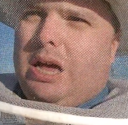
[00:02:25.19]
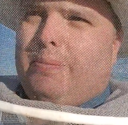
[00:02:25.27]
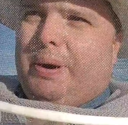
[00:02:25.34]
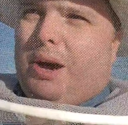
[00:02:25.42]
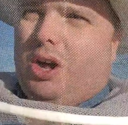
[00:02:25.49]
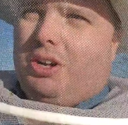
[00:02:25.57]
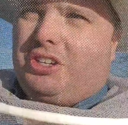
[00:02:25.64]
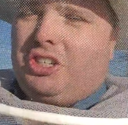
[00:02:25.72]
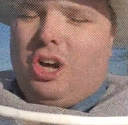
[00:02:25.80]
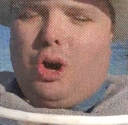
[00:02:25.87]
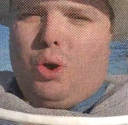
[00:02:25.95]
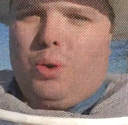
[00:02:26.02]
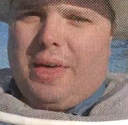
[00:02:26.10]
but
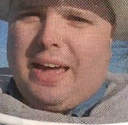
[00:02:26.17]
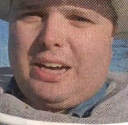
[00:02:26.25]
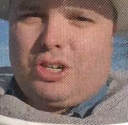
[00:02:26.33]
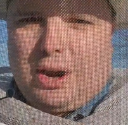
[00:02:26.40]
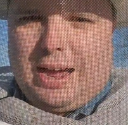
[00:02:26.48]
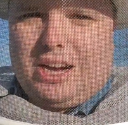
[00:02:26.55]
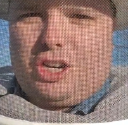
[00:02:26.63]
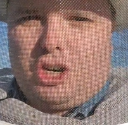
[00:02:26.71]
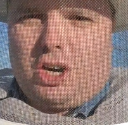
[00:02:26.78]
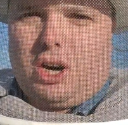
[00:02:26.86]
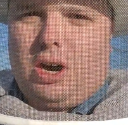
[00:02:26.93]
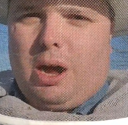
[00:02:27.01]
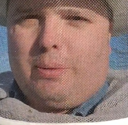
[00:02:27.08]
also that dry
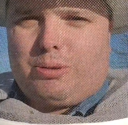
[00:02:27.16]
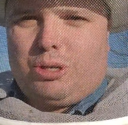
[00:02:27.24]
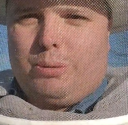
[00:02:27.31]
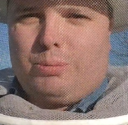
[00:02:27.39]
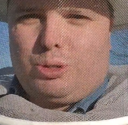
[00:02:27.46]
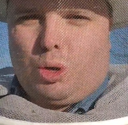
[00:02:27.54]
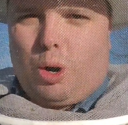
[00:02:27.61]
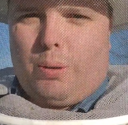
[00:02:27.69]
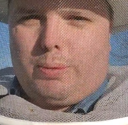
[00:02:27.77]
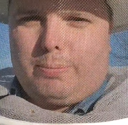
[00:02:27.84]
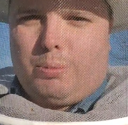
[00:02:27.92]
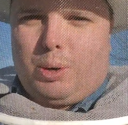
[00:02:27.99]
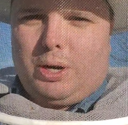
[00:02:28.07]
sugar helps to absorb
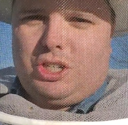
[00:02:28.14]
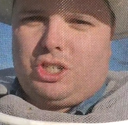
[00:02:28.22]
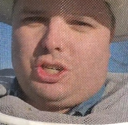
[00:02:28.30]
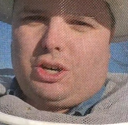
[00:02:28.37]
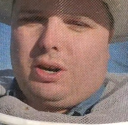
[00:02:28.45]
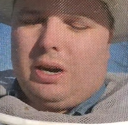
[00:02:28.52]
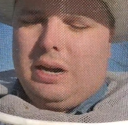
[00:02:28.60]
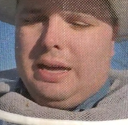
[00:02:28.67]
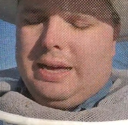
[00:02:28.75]
the moisture